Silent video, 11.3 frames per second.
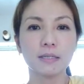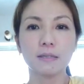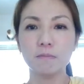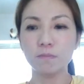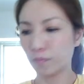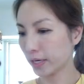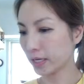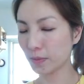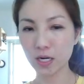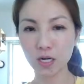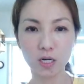Breaks
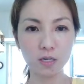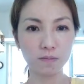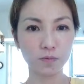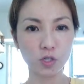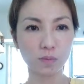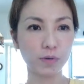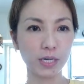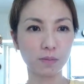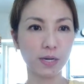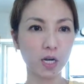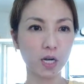my heart. Just
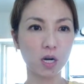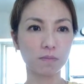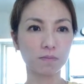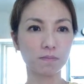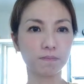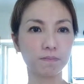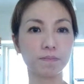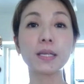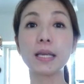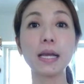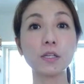breaks my heart. But
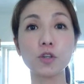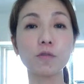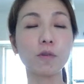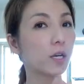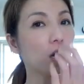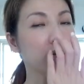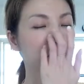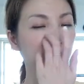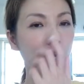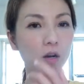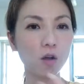yes, you're right. Not
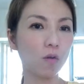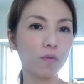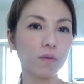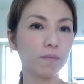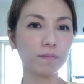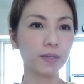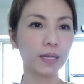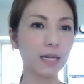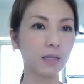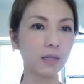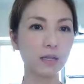all of them need
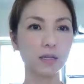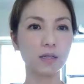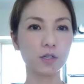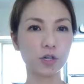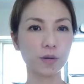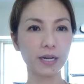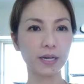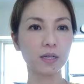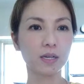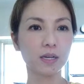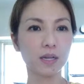the trimming.
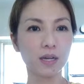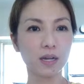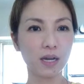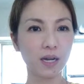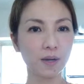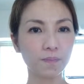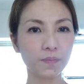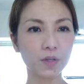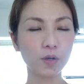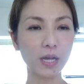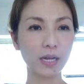
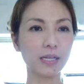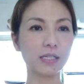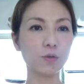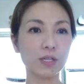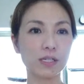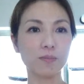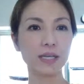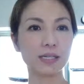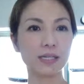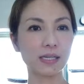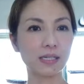Okay, let's see what somebody
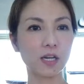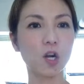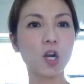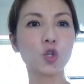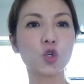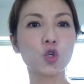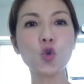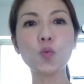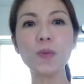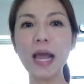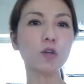says here. 2
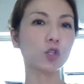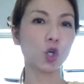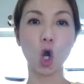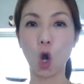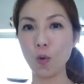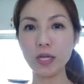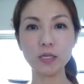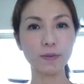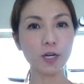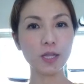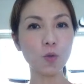meows are always better
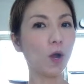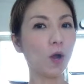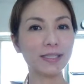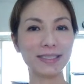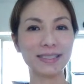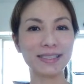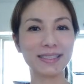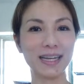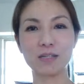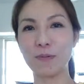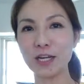than 1,
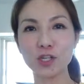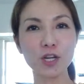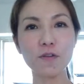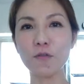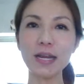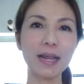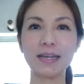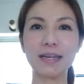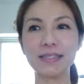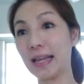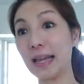especially for
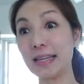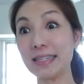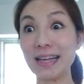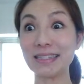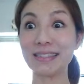kittens. Yes.